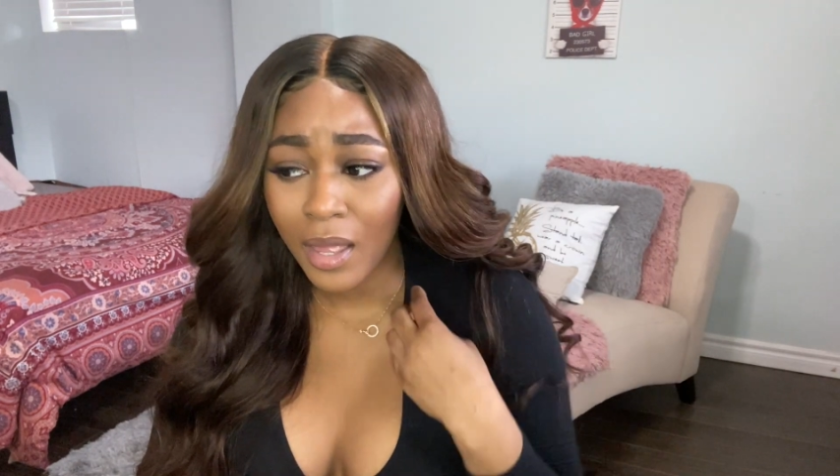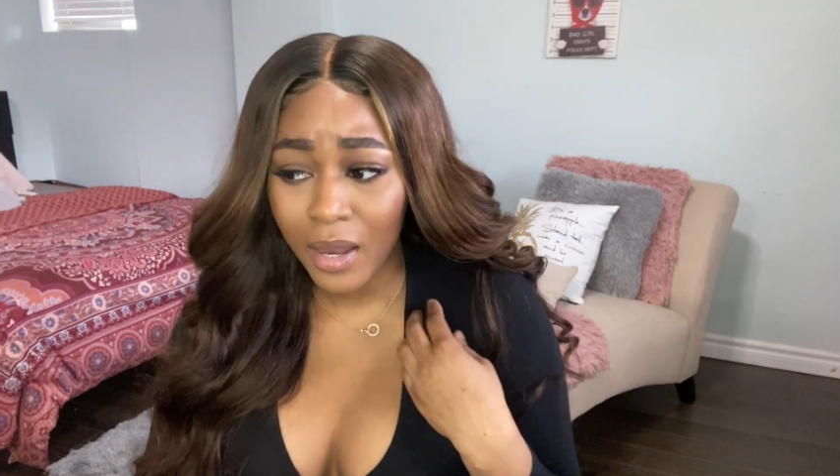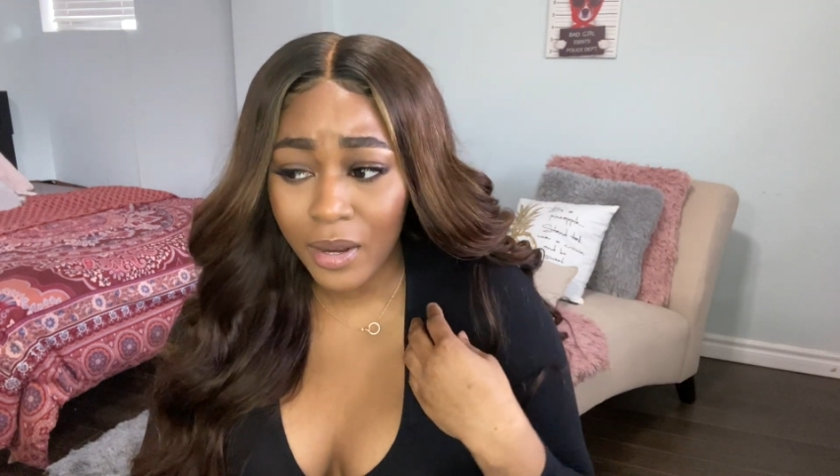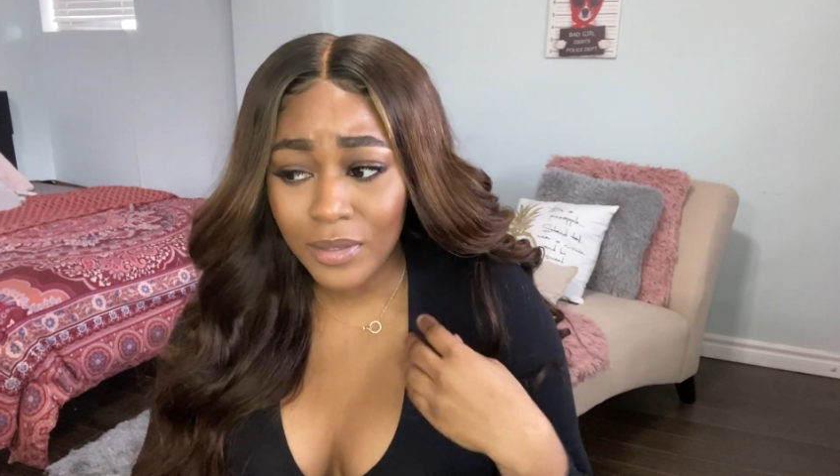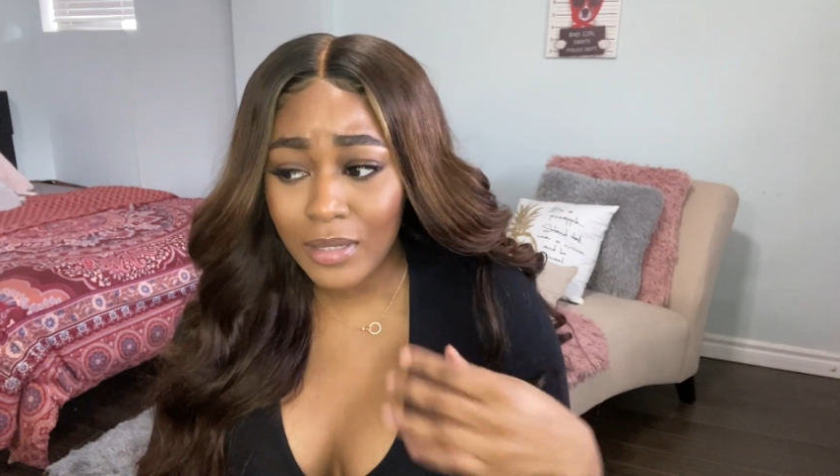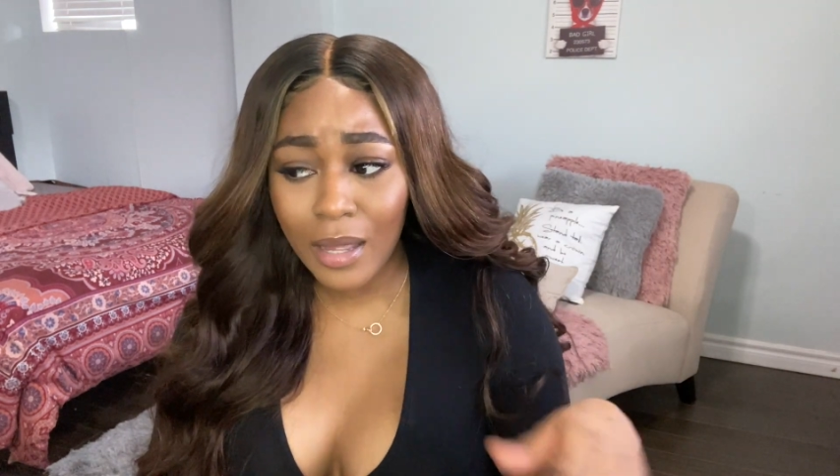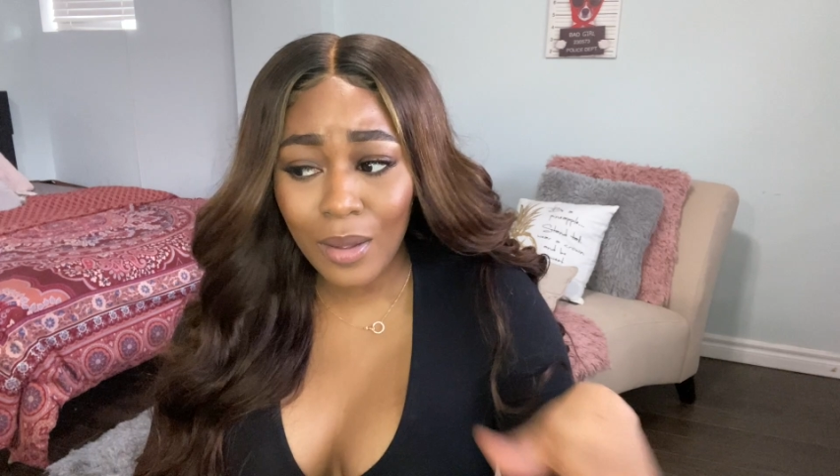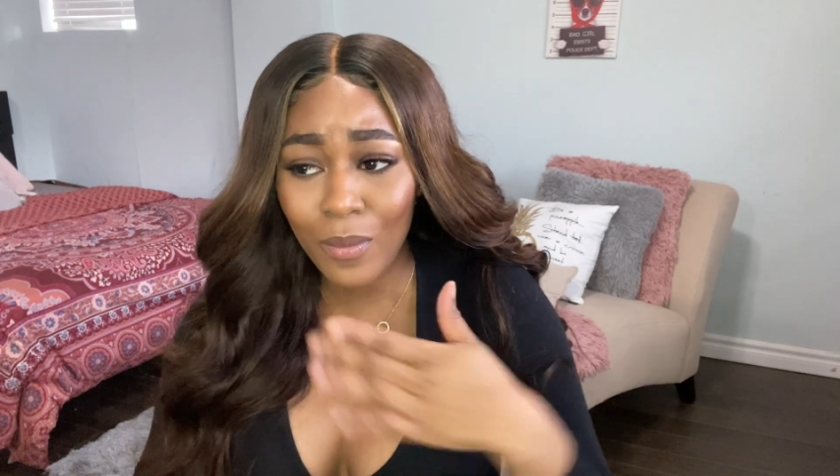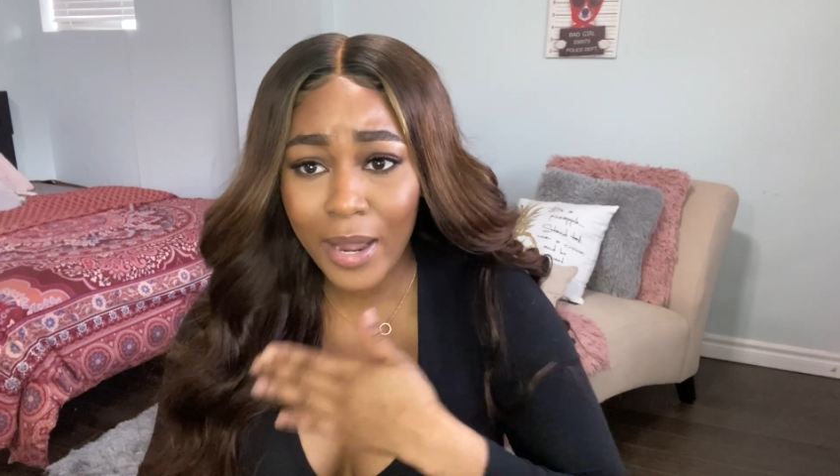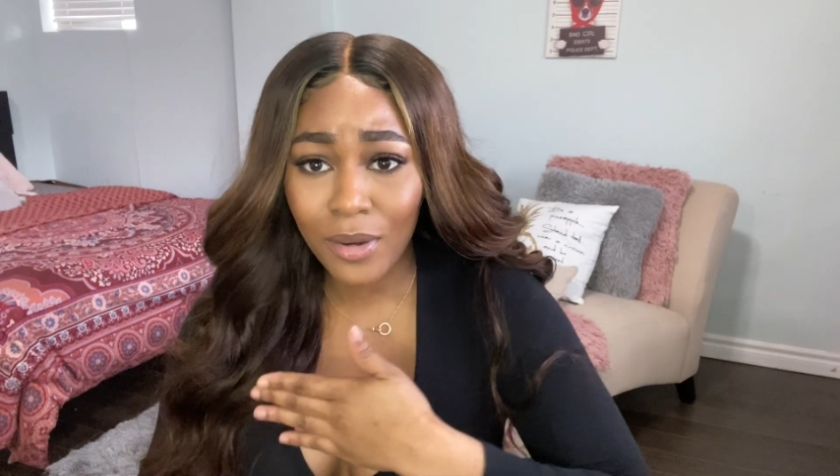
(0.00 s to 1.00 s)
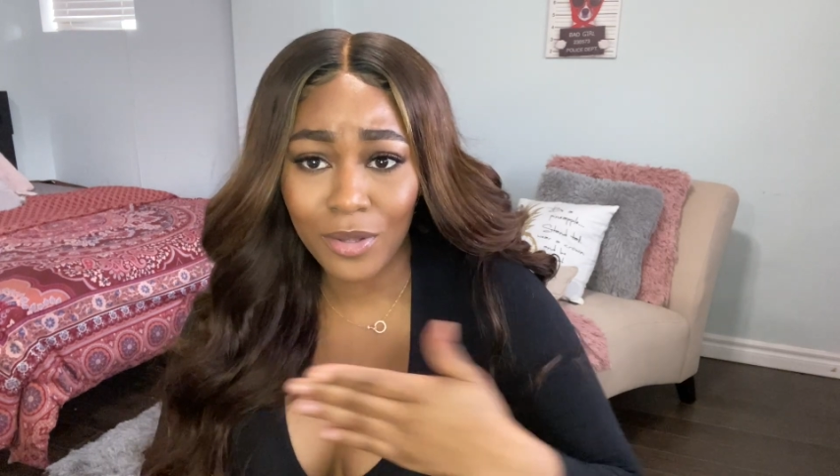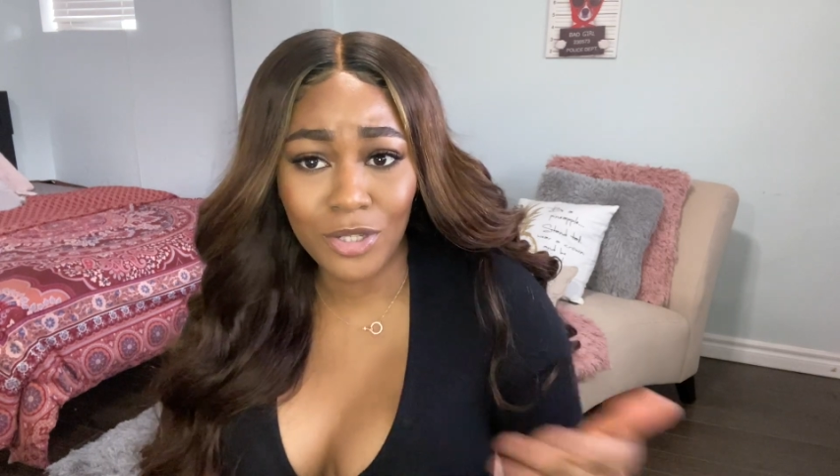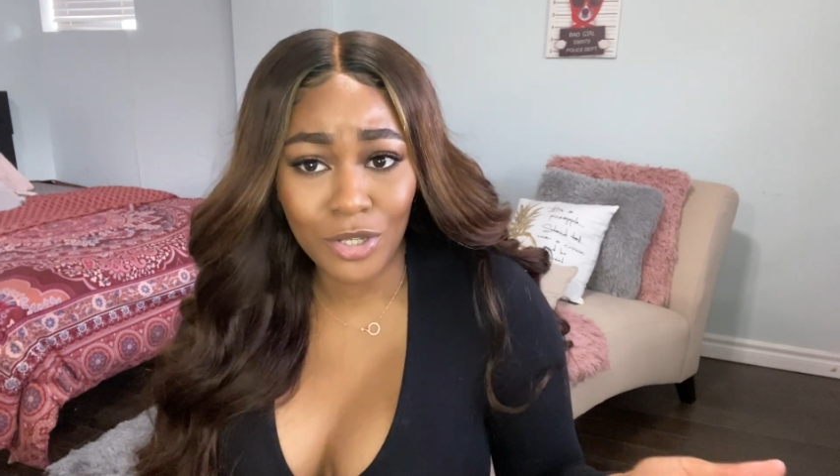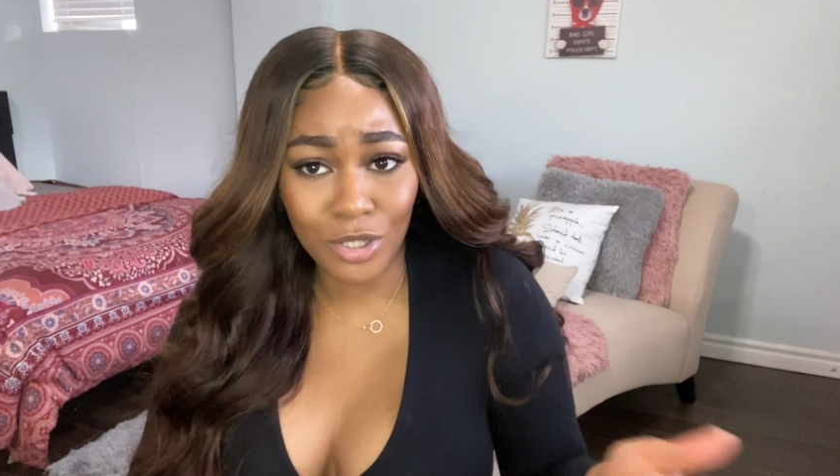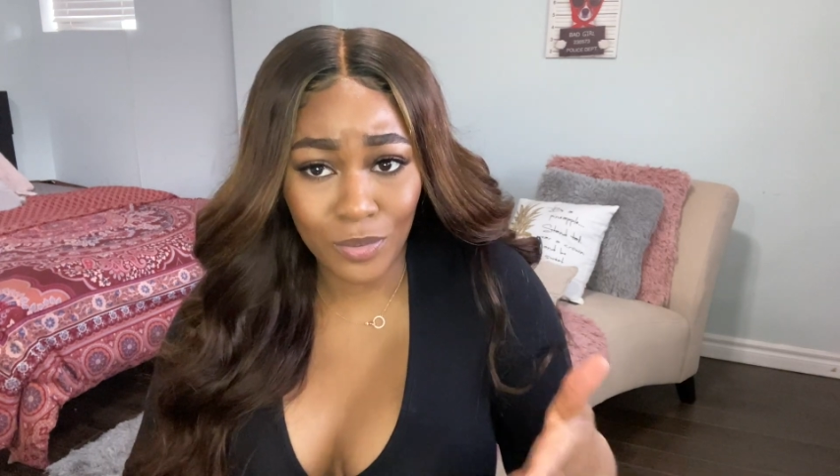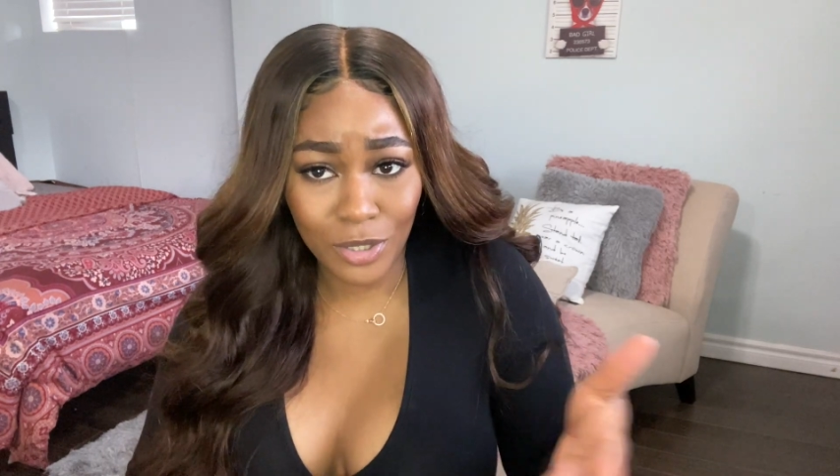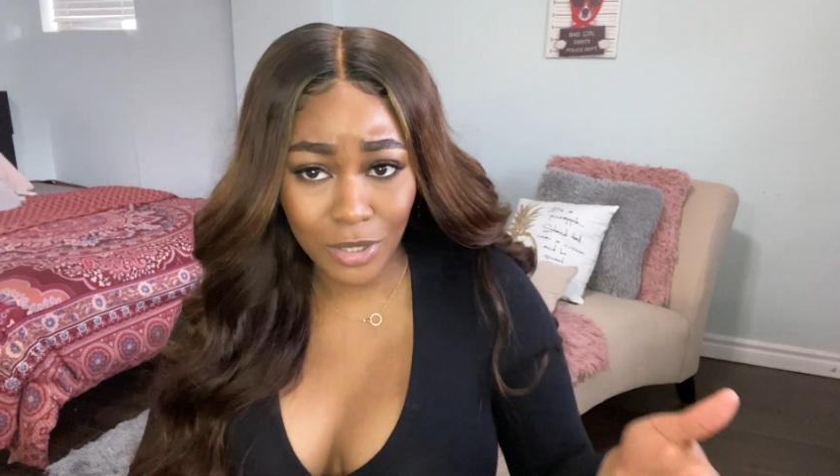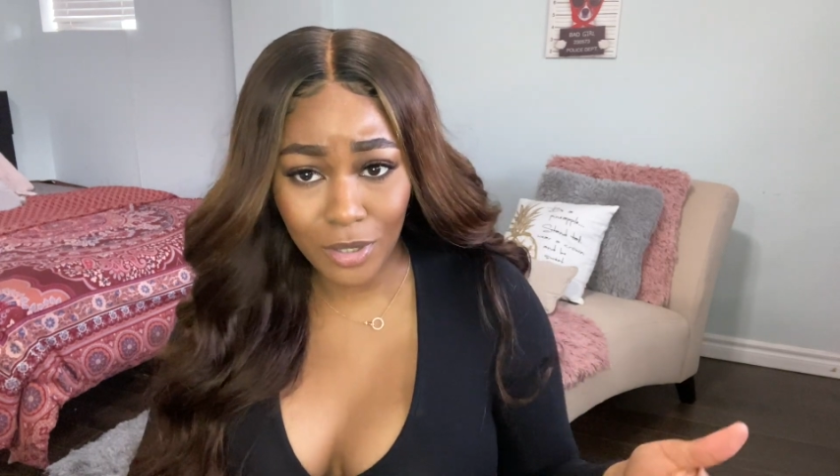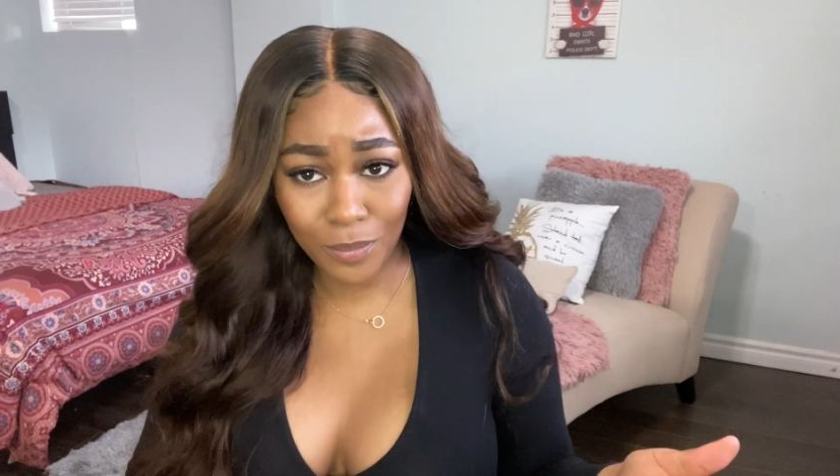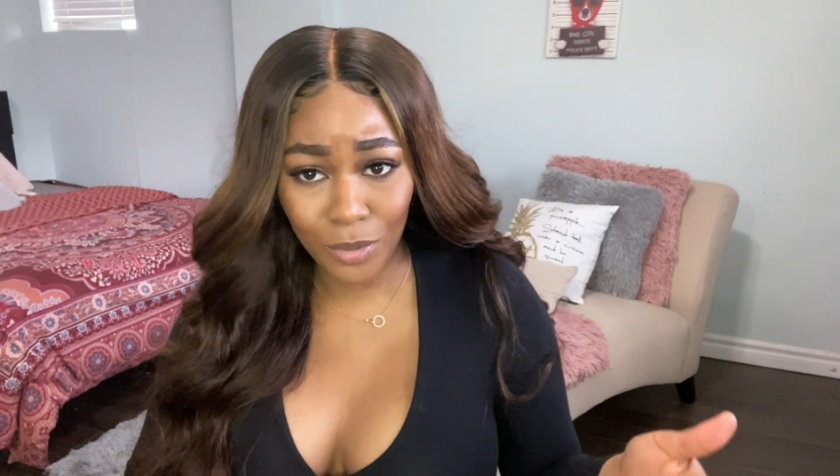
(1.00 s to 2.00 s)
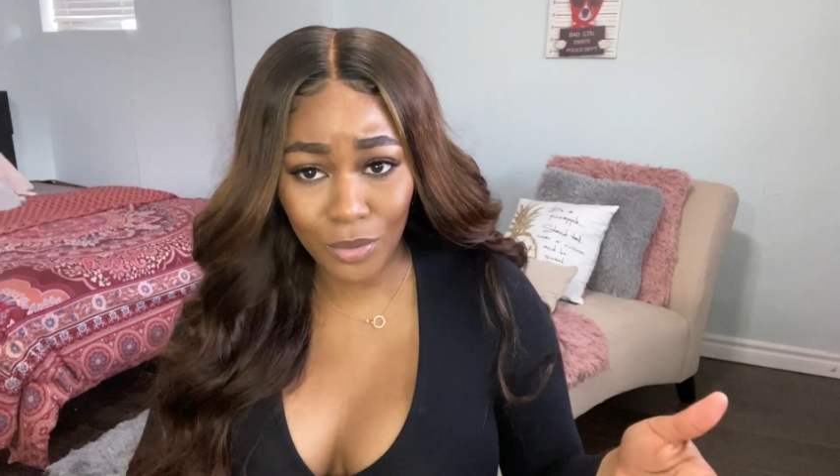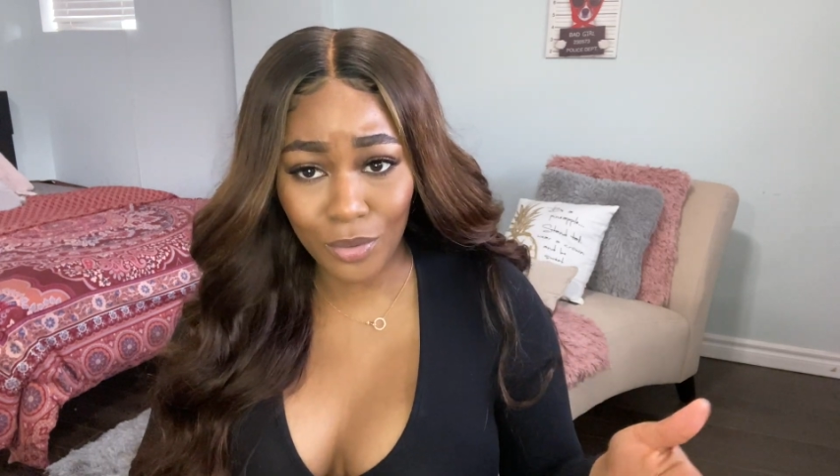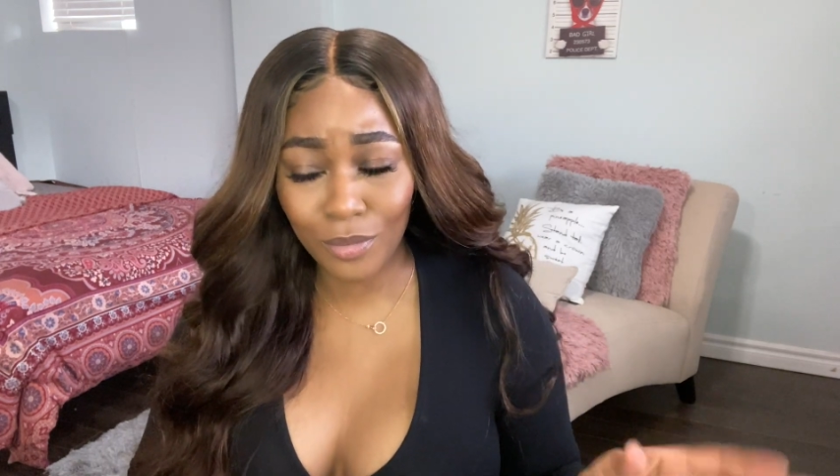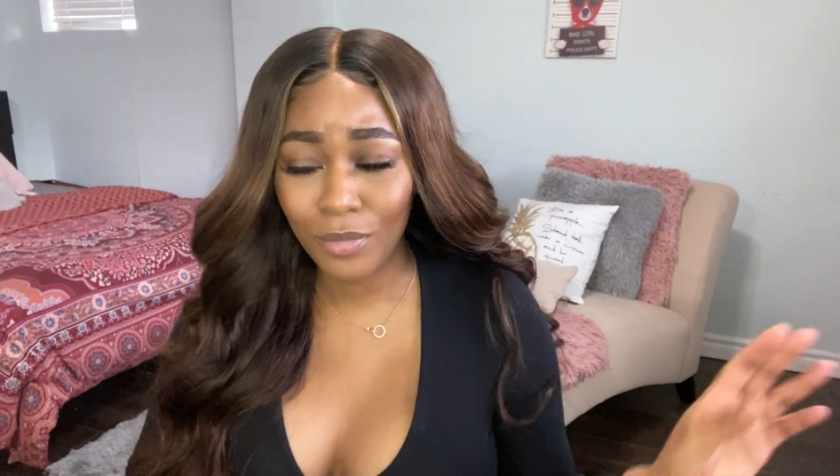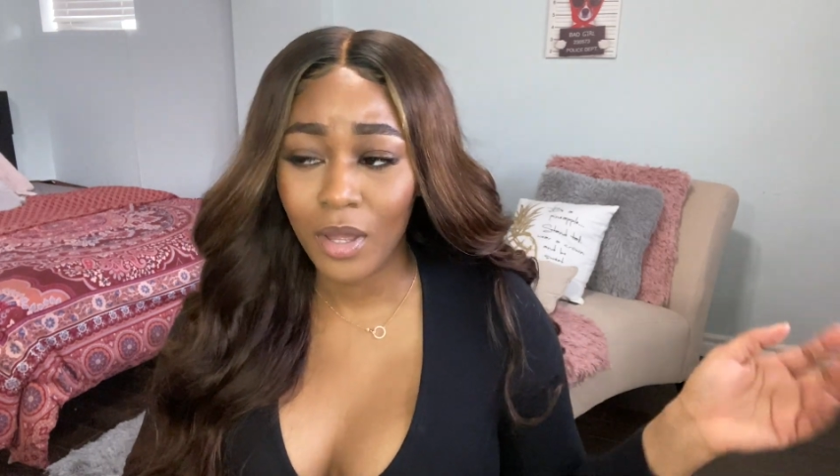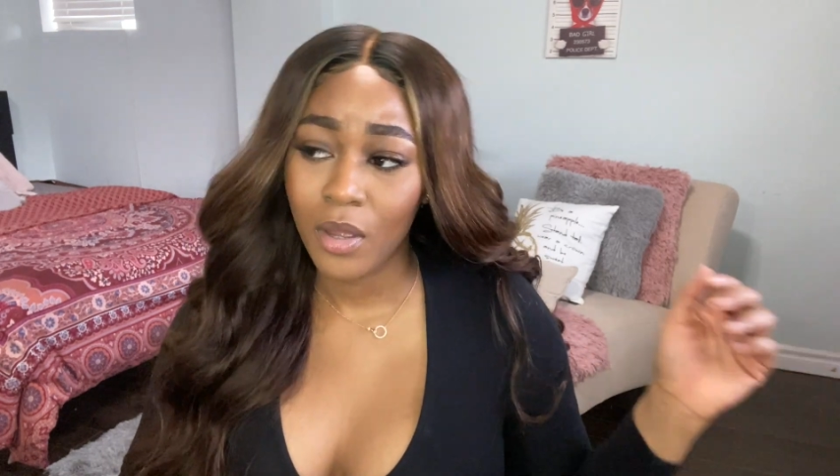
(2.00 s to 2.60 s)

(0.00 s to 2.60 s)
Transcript: and I was like, why not just switch it up, you know?